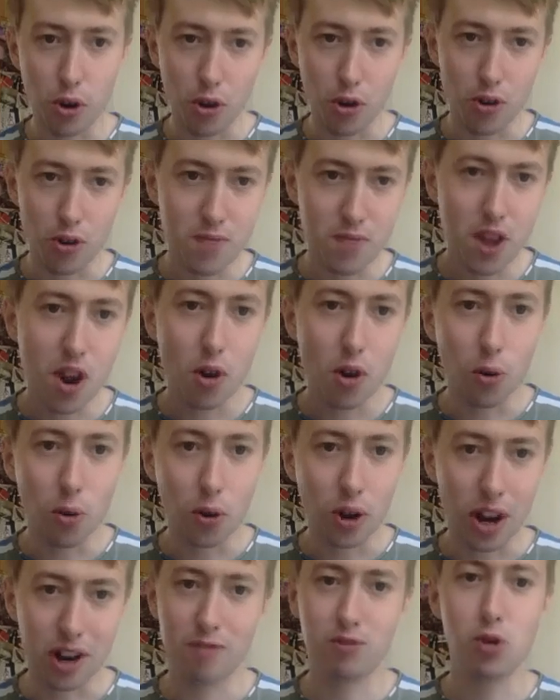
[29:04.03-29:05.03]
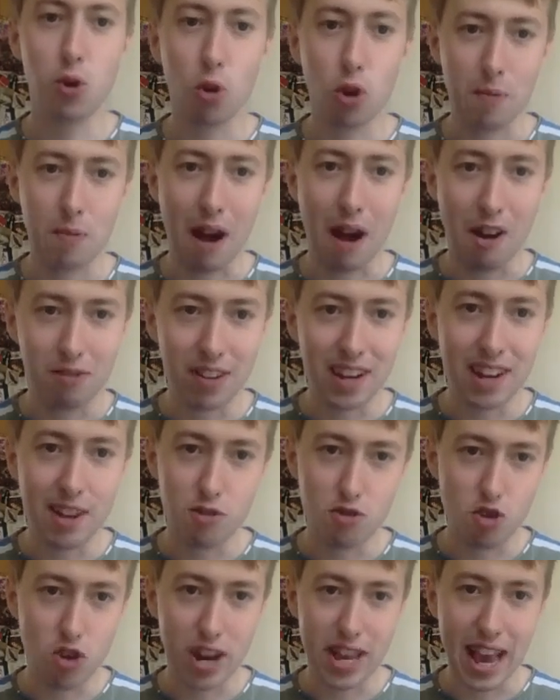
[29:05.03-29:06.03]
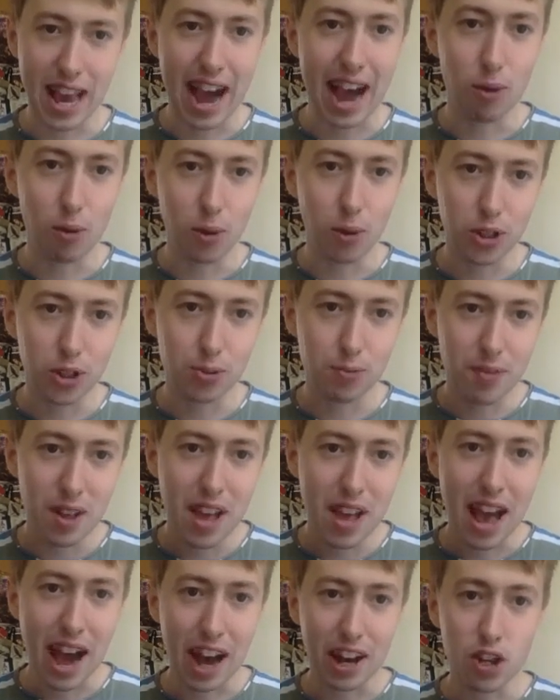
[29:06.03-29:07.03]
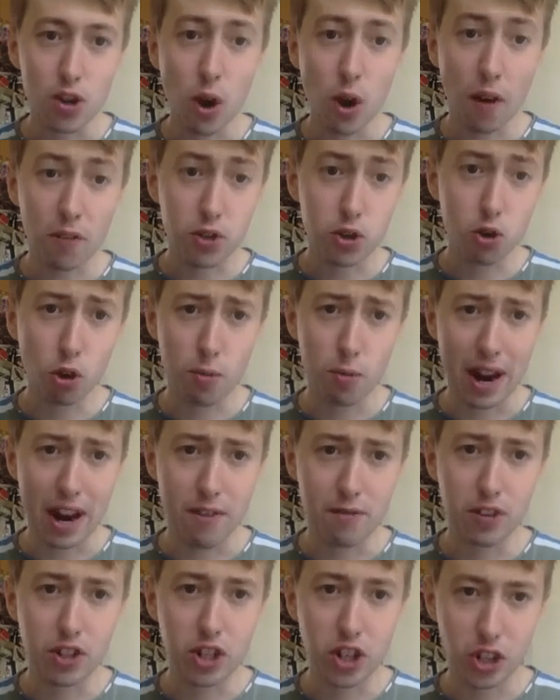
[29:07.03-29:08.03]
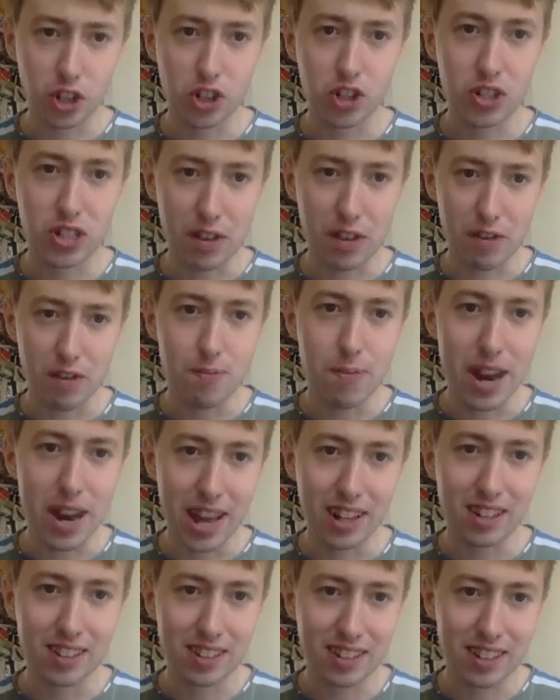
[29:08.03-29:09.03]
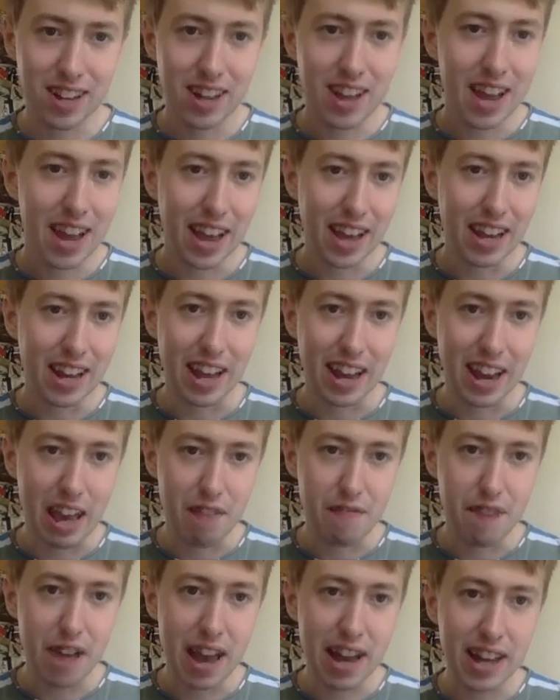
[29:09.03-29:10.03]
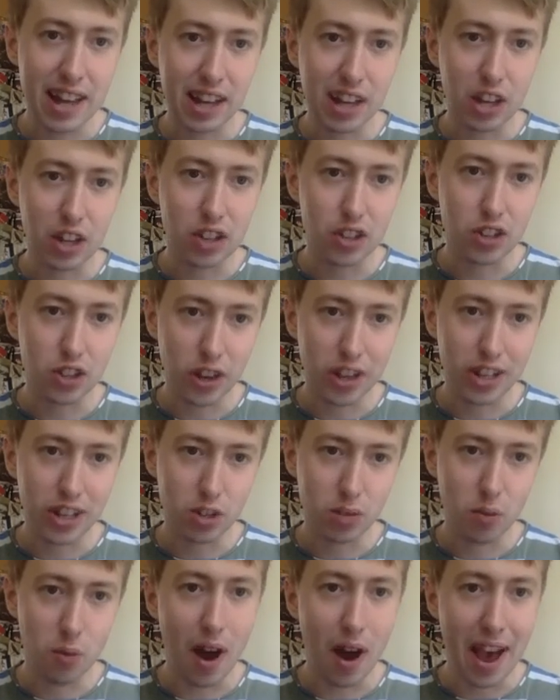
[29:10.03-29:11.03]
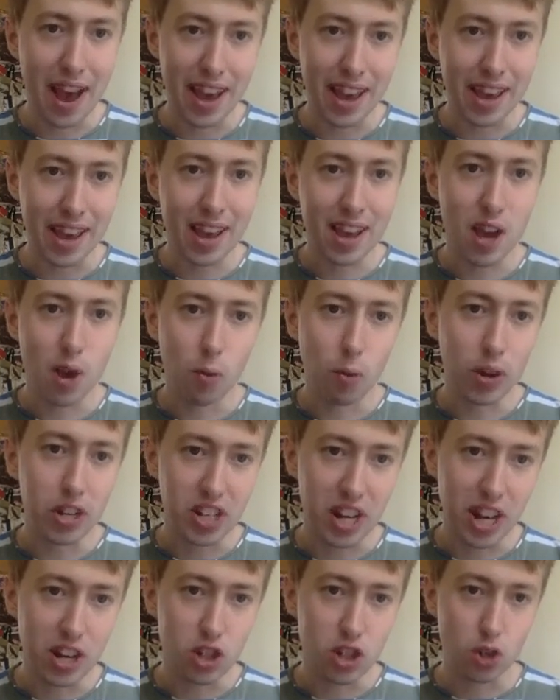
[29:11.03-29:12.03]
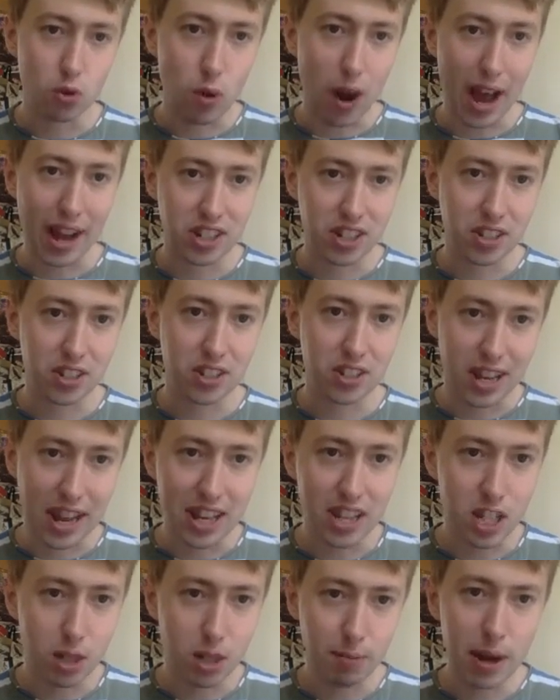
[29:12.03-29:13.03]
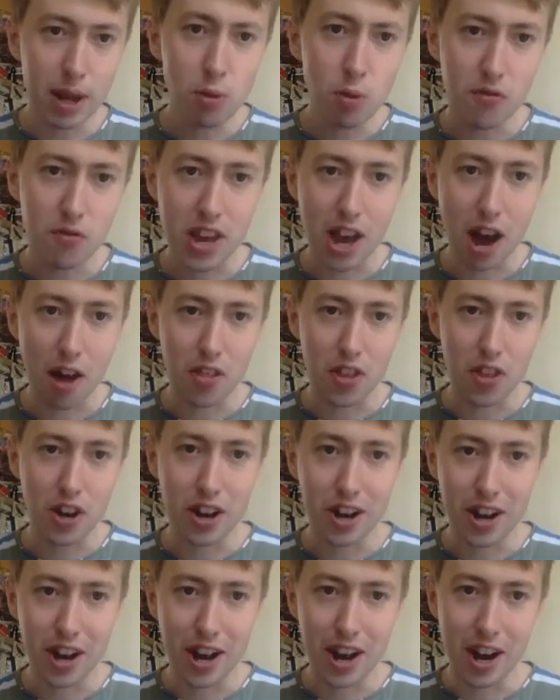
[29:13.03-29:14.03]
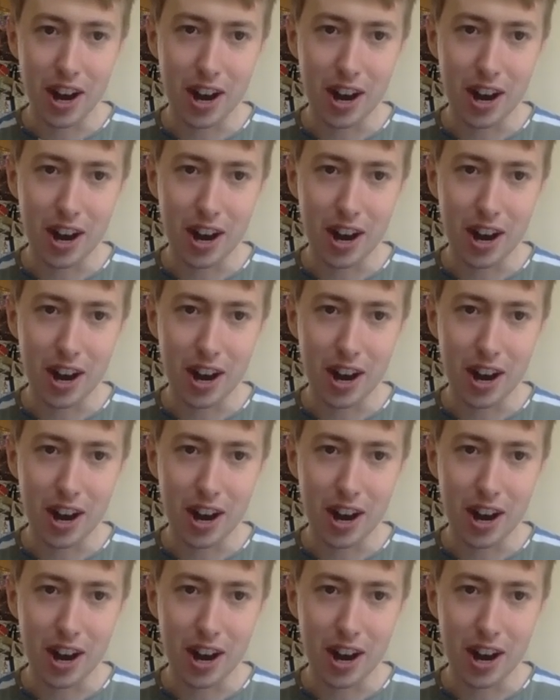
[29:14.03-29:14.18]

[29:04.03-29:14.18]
on or kind of talk about for literally hours, and you have to talk about it for just 7 minutes in a fairly concise way which interacts sensibly with the other